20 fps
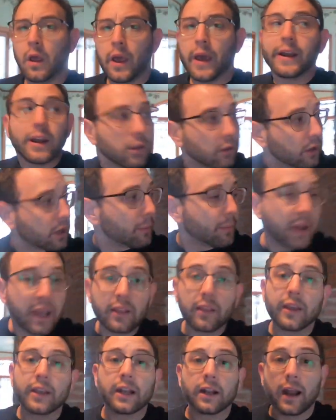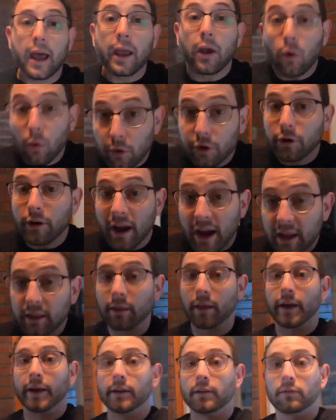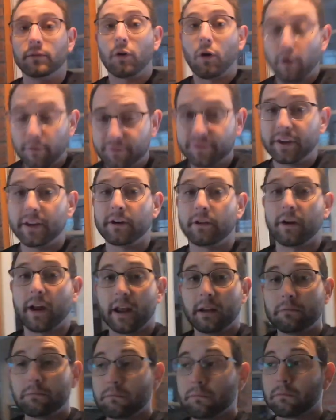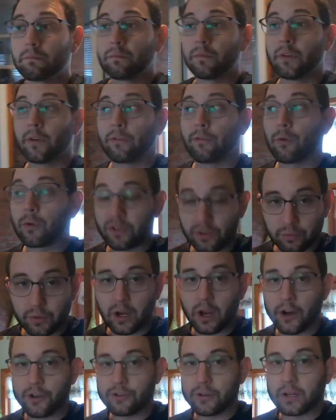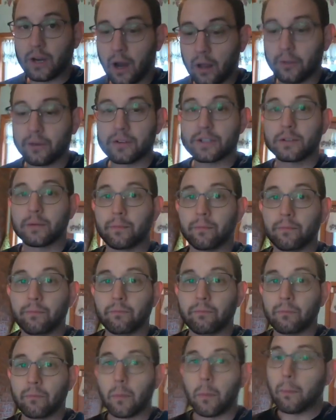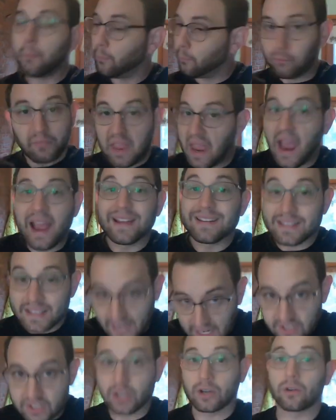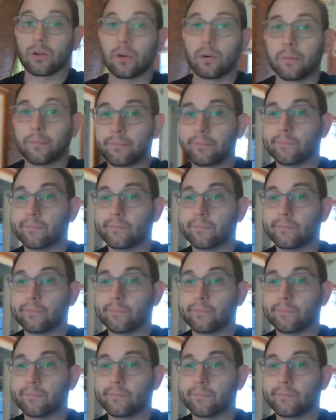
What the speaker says: And I look up a headlight and I order a headlight off the internet for $300. Identical.